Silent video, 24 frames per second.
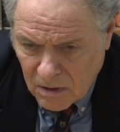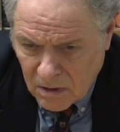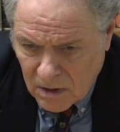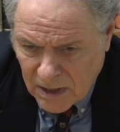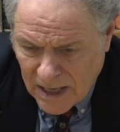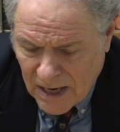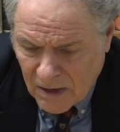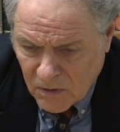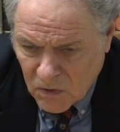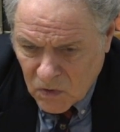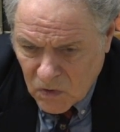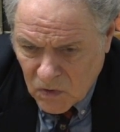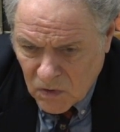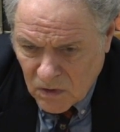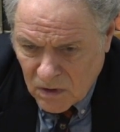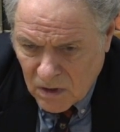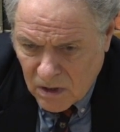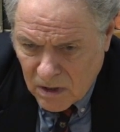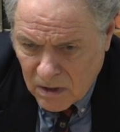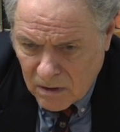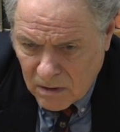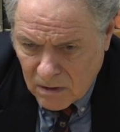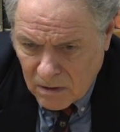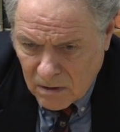council
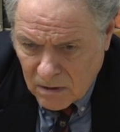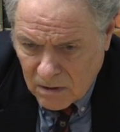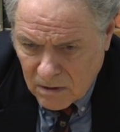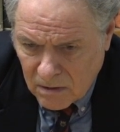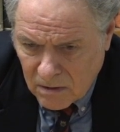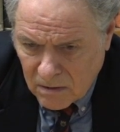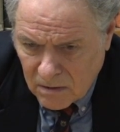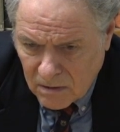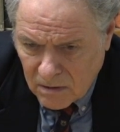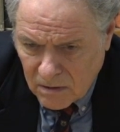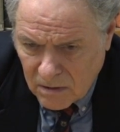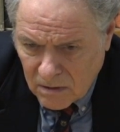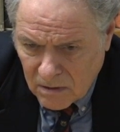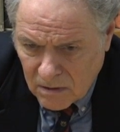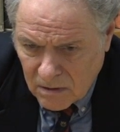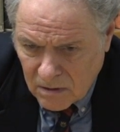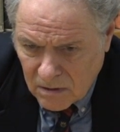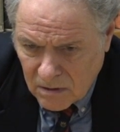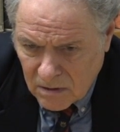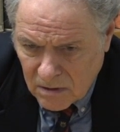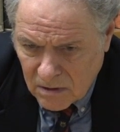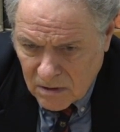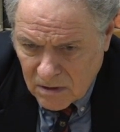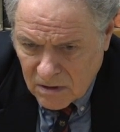on
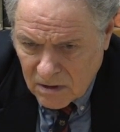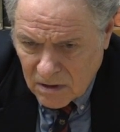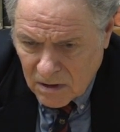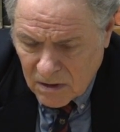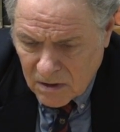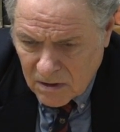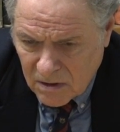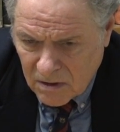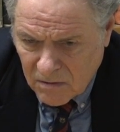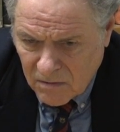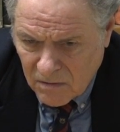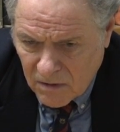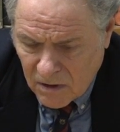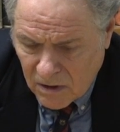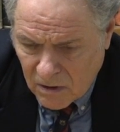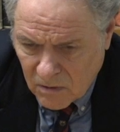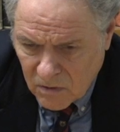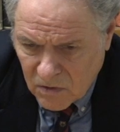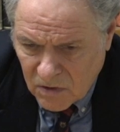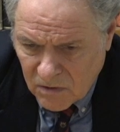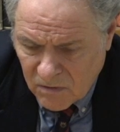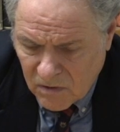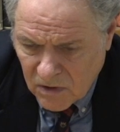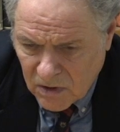uh, you know
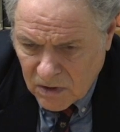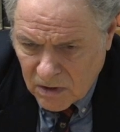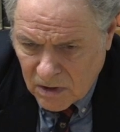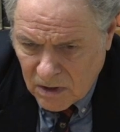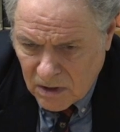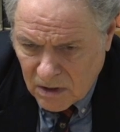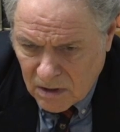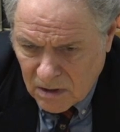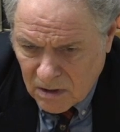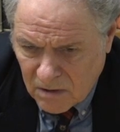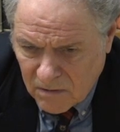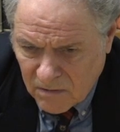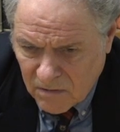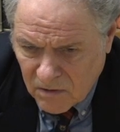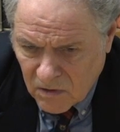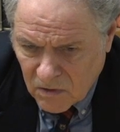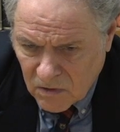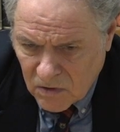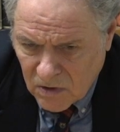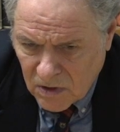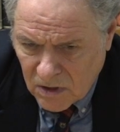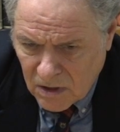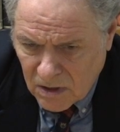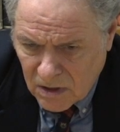civility and
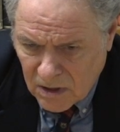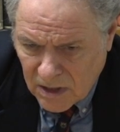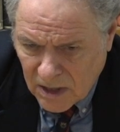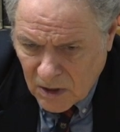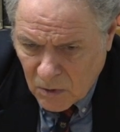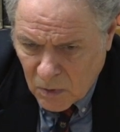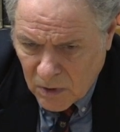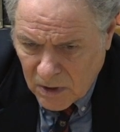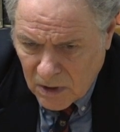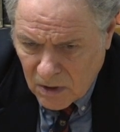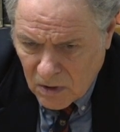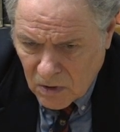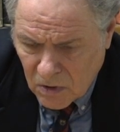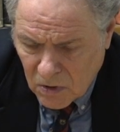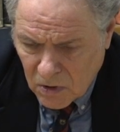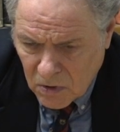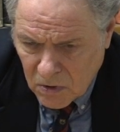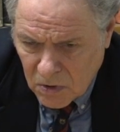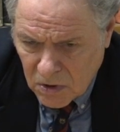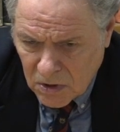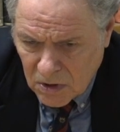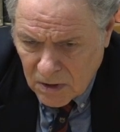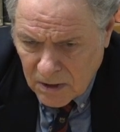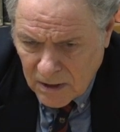diversity and equity and
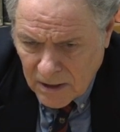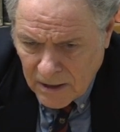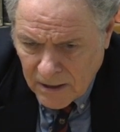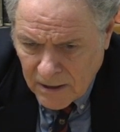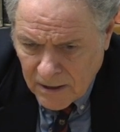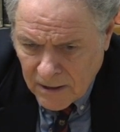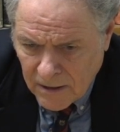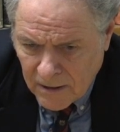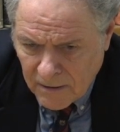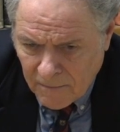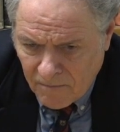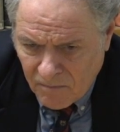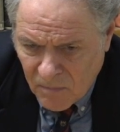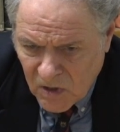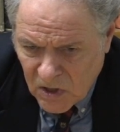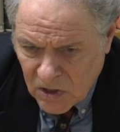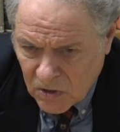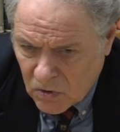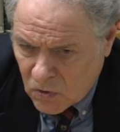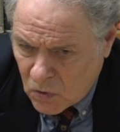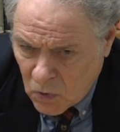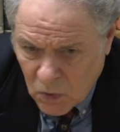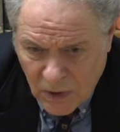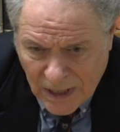inclusion,
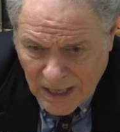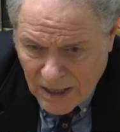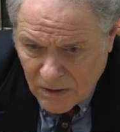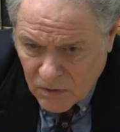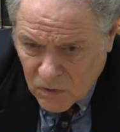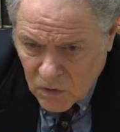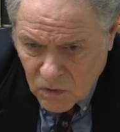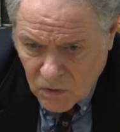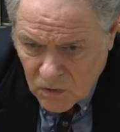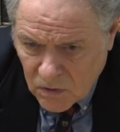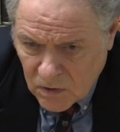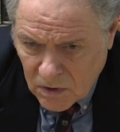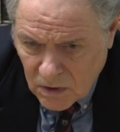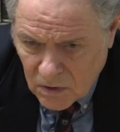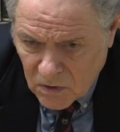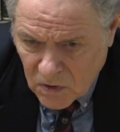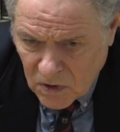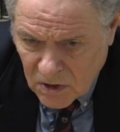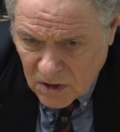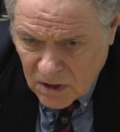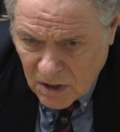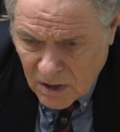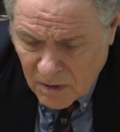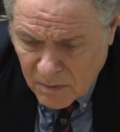just has two councils, you know,
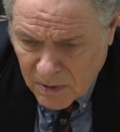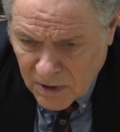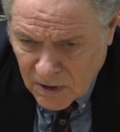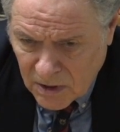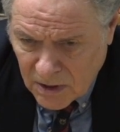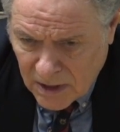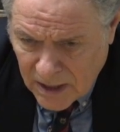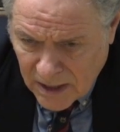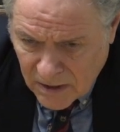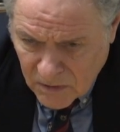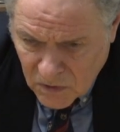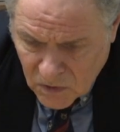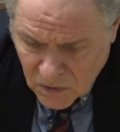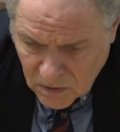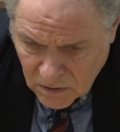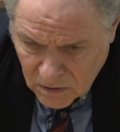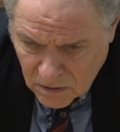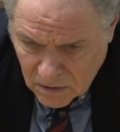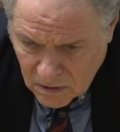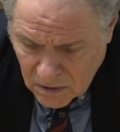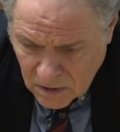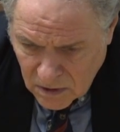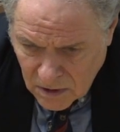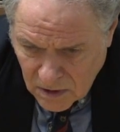sustainability council
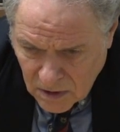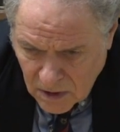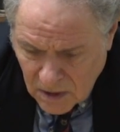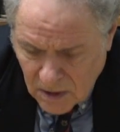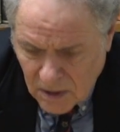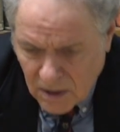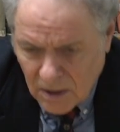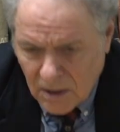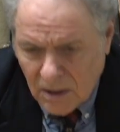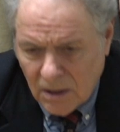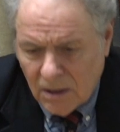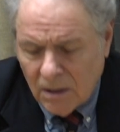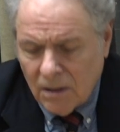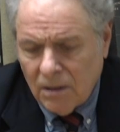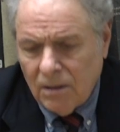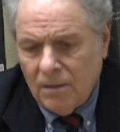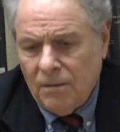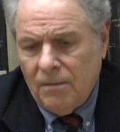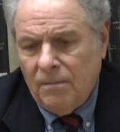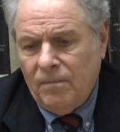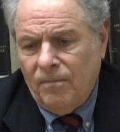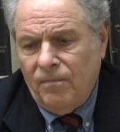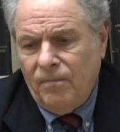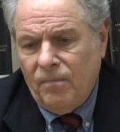and
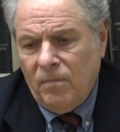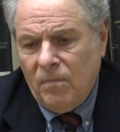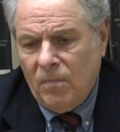um,